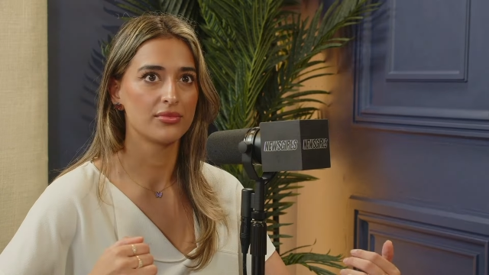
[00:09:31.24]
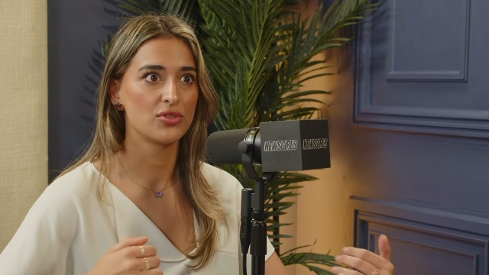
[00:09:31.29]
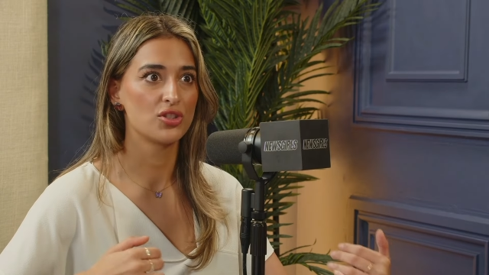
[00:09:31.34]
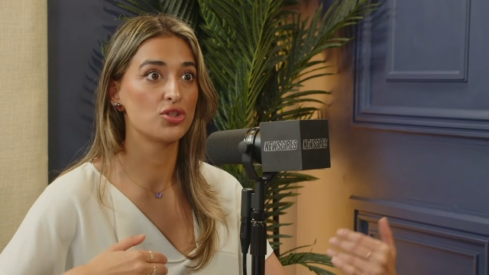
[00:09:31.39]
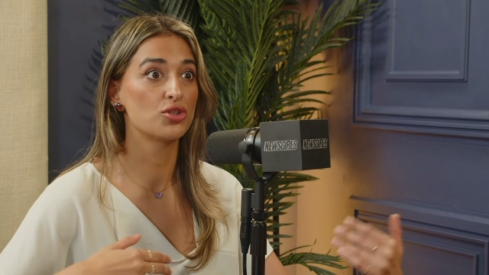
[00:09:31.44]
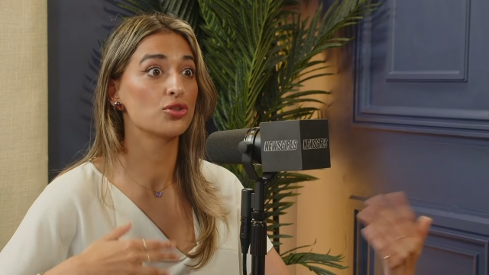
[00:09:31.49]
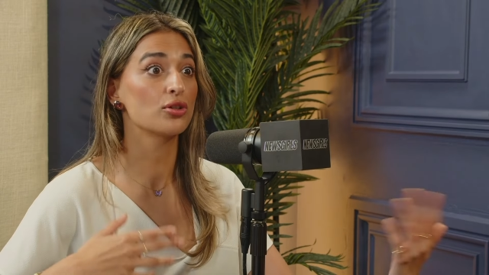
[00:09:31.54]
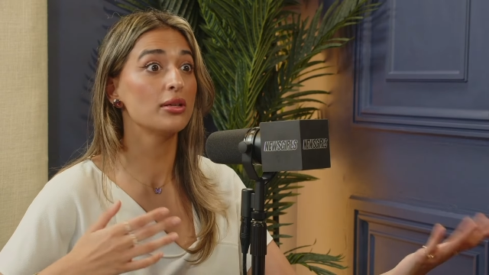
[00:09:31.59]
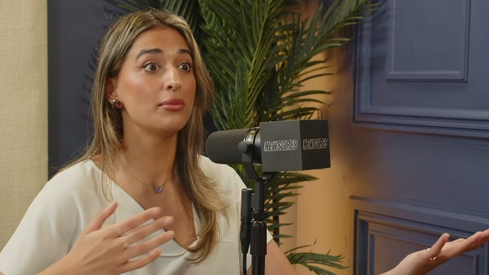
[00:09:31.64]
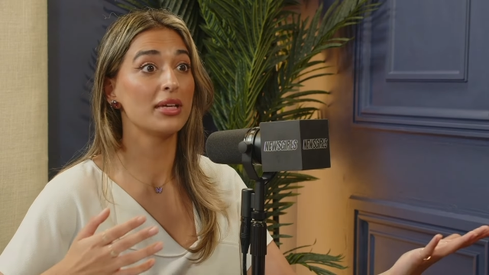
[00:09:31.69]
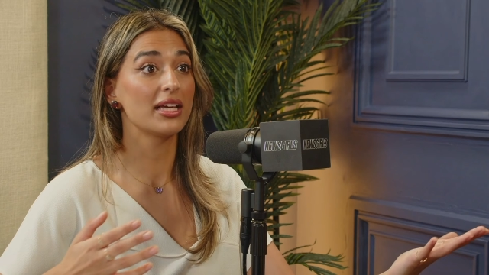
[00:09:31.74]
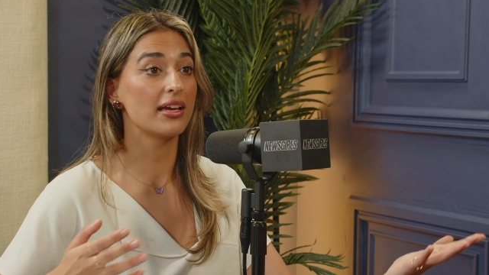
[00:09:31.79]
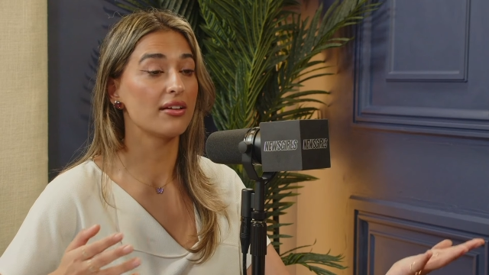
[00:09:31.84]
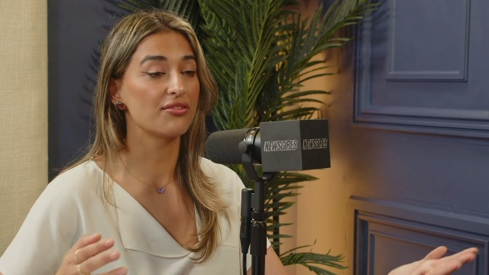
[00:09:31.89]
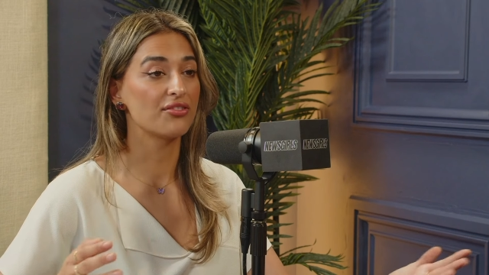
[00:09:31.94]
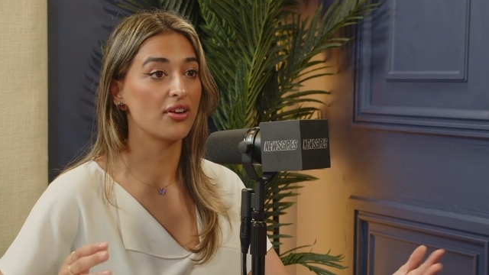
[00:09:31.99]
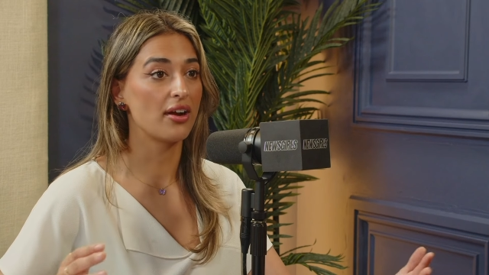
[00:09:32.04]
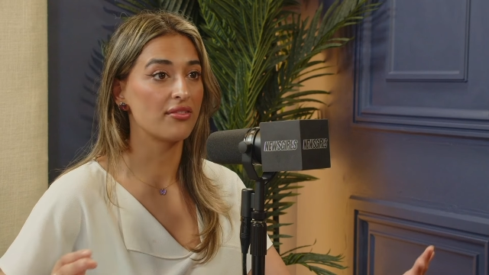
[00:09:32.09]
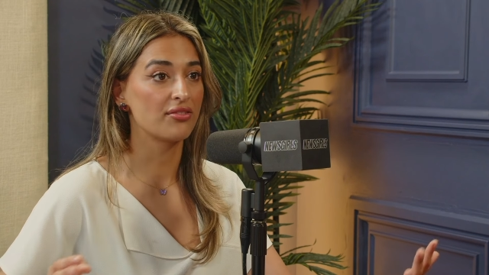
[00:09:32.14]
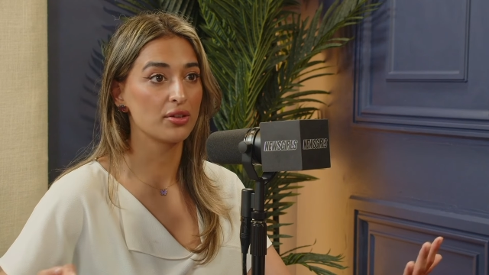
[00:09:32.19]
streaming it
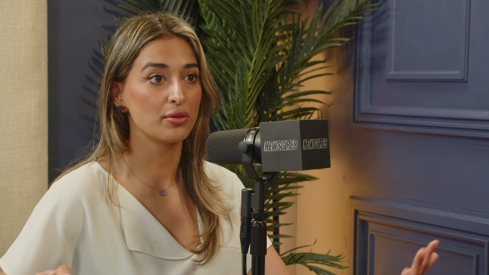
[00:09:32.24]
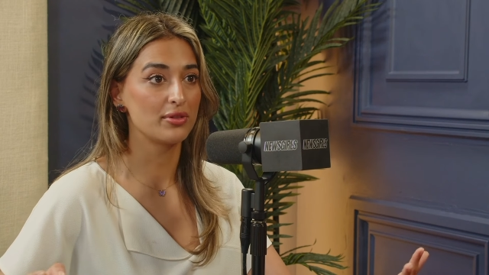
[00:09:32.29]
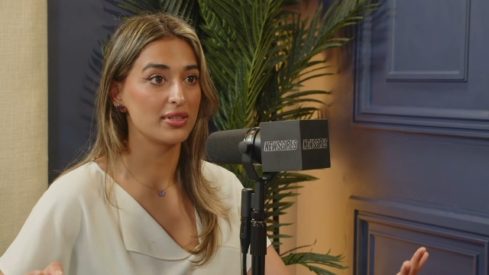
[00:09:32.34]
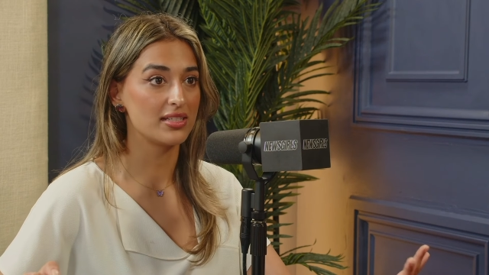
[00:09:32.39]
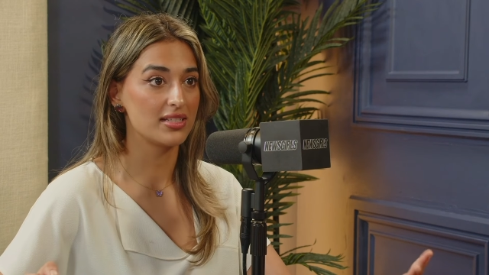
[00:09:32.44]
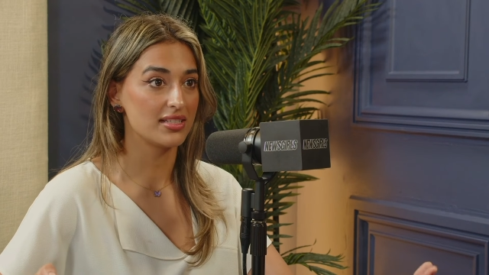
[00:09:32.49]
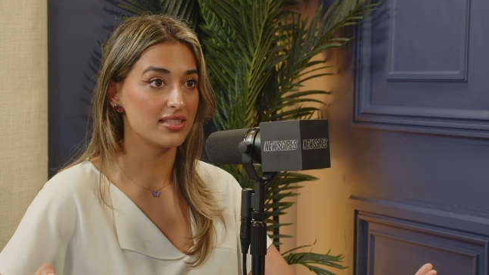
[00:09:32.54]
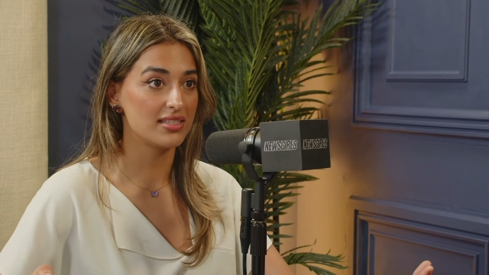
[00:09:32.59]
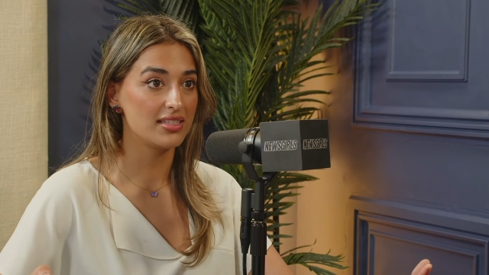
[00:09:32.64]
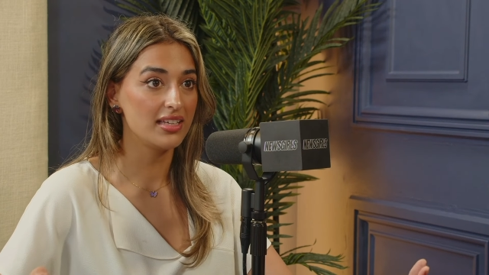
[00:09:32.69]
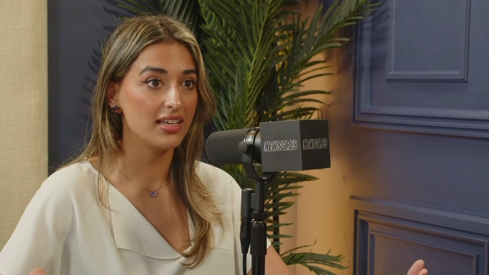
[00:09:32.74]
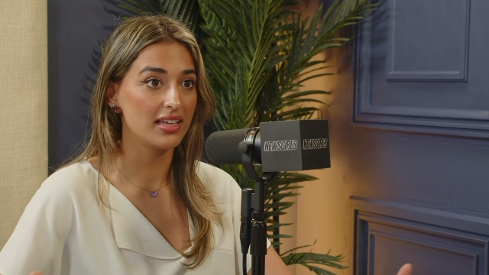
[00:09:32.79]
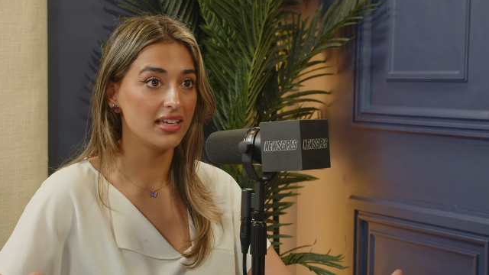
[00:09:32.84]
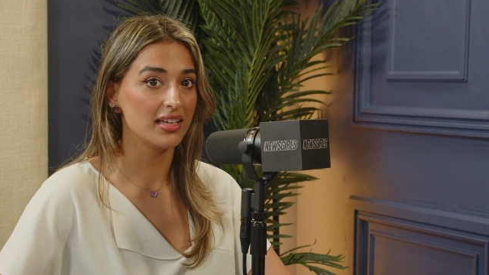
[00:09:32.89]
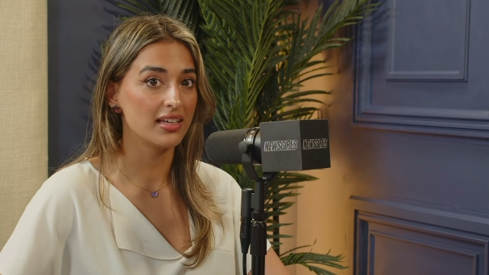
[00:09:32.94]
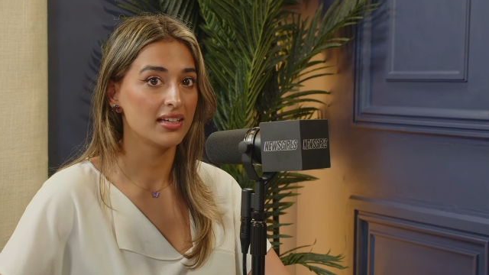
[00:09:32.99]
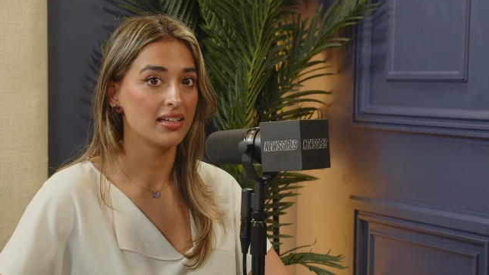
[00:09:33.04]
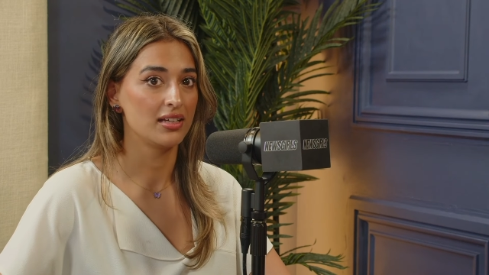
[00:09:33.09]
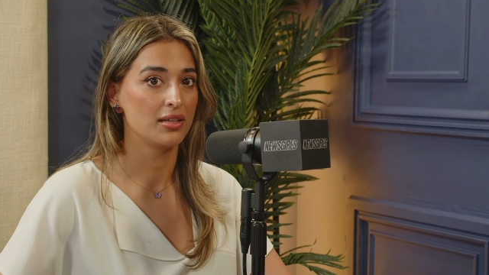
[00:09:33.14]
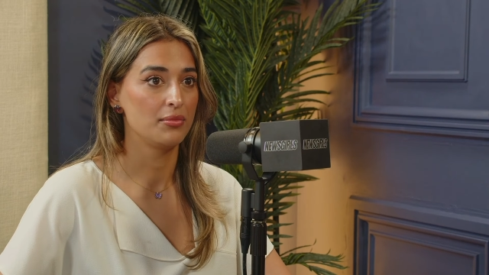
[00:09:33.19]
for everyone to
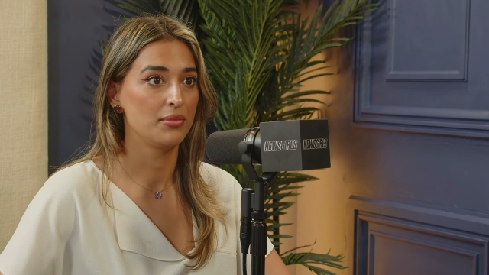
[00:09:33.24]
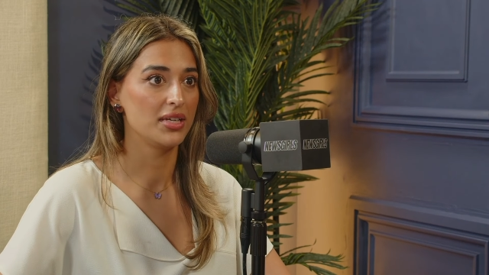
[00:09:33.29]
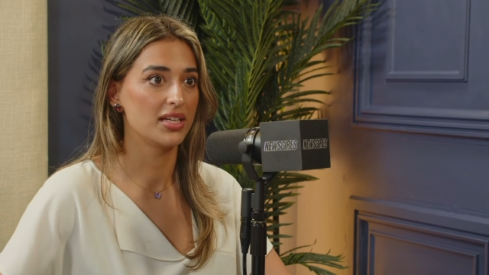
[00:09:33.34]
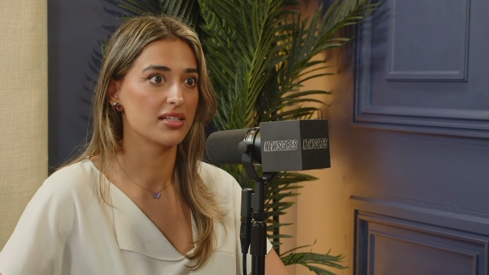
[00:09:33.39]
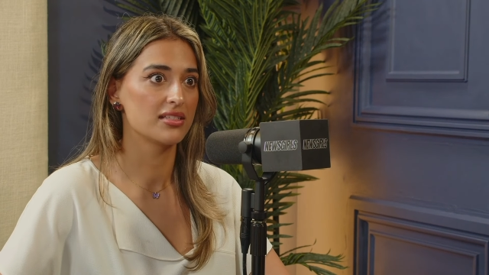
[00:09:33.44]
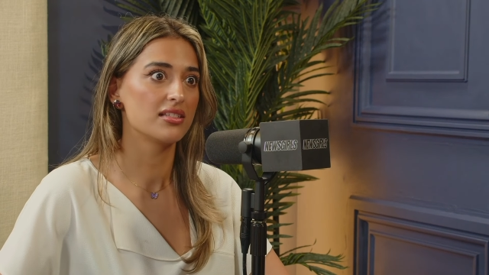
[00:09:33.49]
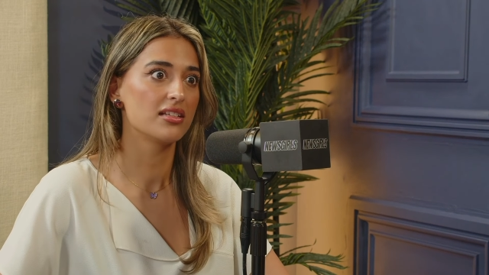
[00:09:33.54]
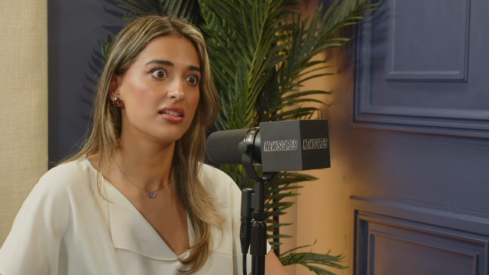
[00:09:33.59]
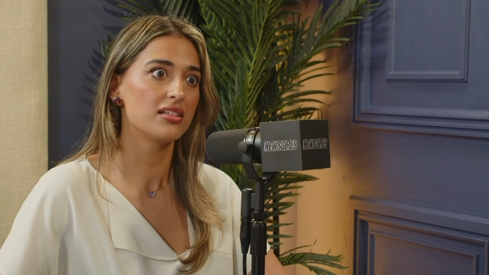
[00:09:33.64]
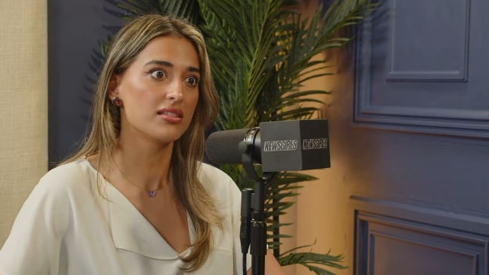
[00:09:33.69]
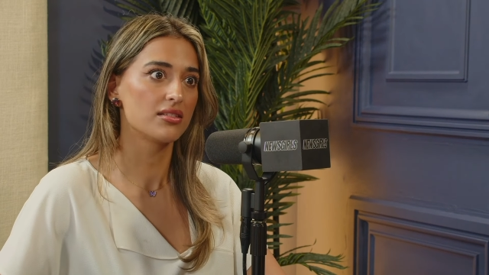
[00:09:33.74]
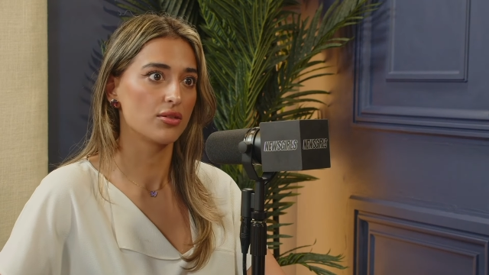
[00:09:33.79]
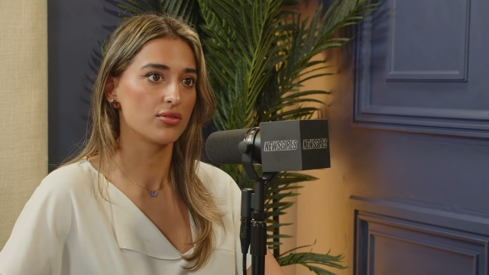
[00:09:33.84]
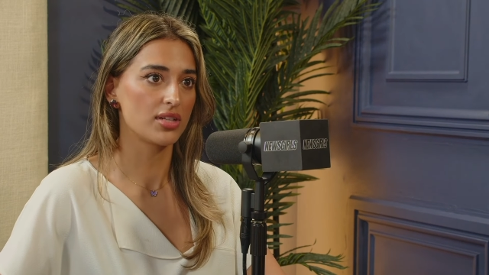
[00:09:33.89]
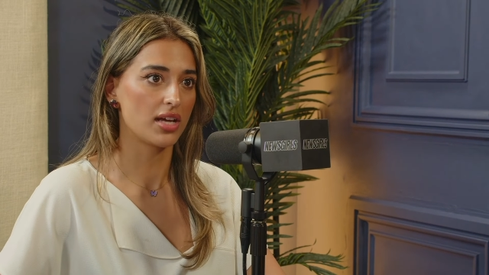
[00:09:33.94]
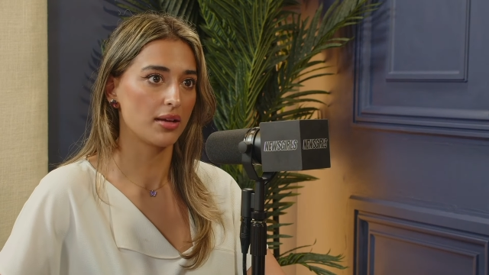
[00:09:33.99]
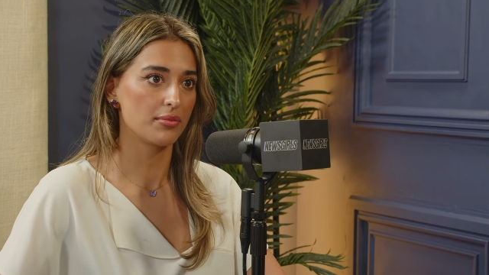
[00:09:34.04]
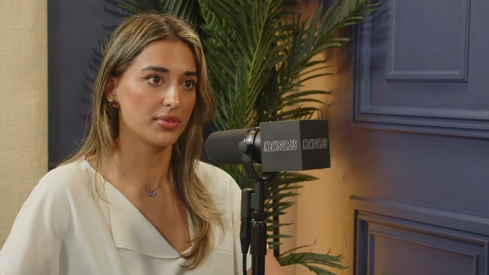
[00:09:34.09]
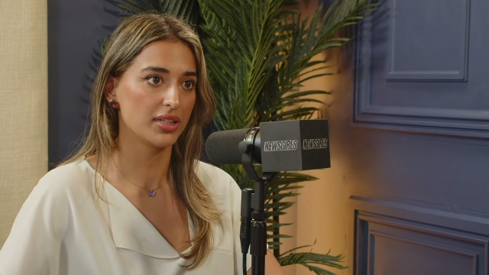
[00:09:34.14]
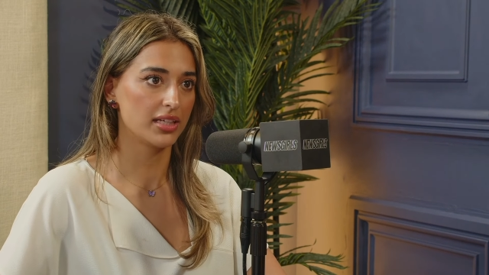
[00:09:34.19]
see because it is so
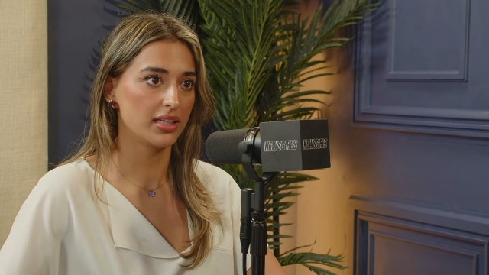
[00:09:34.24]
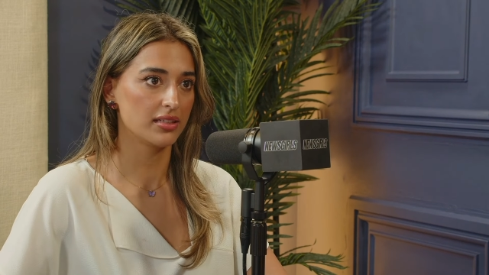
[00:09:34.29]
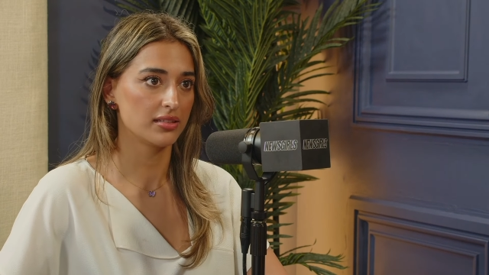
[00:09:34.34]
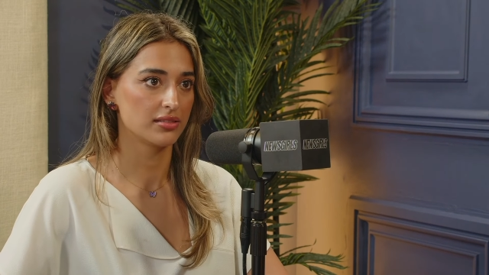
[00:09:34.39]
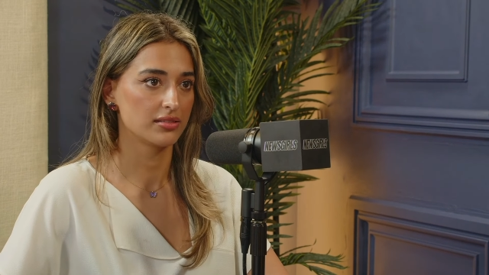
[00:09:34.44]
timely.